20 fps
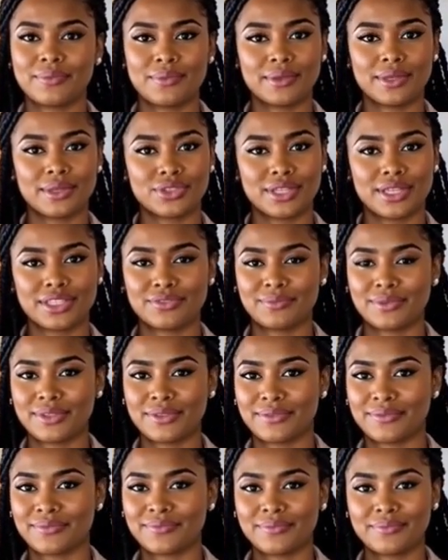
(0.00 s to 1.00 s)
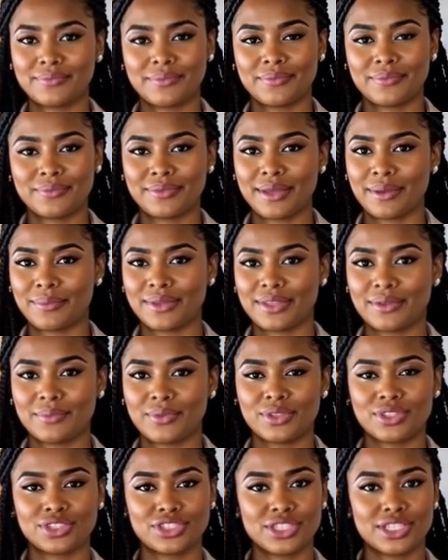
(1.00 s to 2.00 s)
Adjustment. Debit
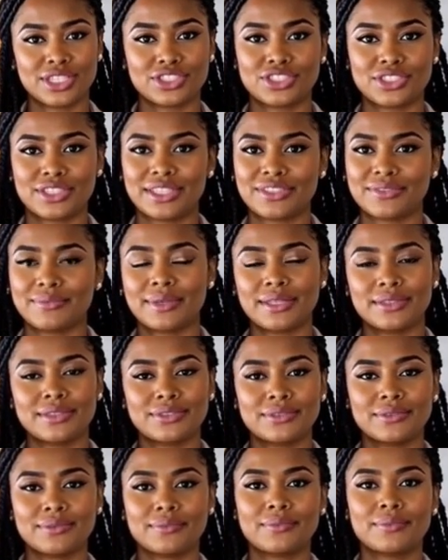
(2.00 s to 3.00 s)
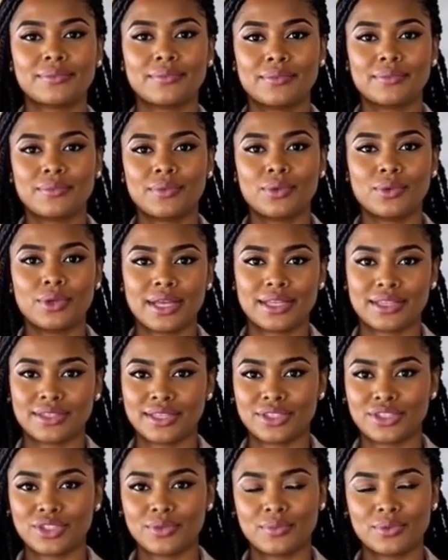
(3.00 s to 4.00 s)
depreciation expense, credit
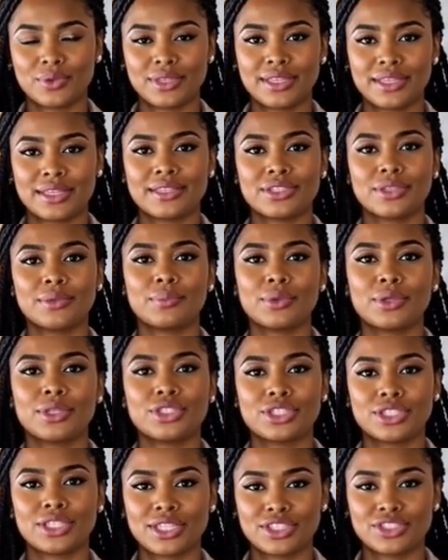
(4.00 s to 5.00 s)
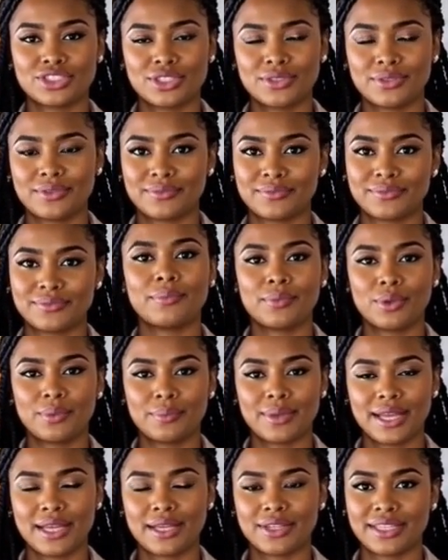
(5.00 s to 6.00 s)
accumulated depreciation.
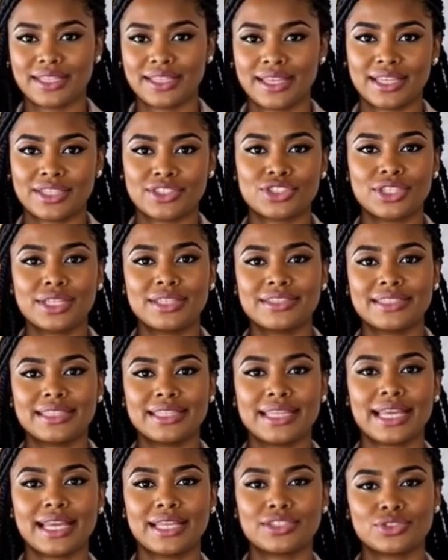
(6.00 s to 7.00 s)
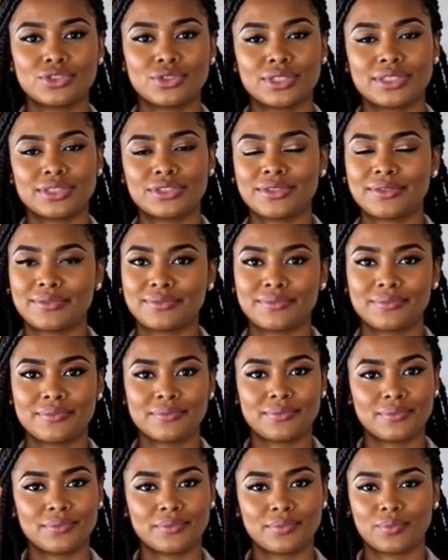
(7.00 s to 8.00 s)
Preparing adjusting entries.
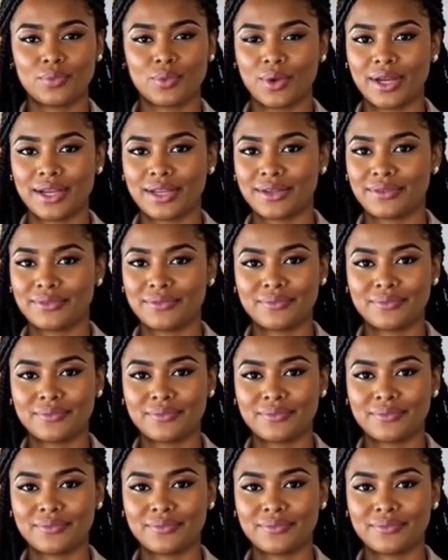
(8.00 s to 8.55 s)
1.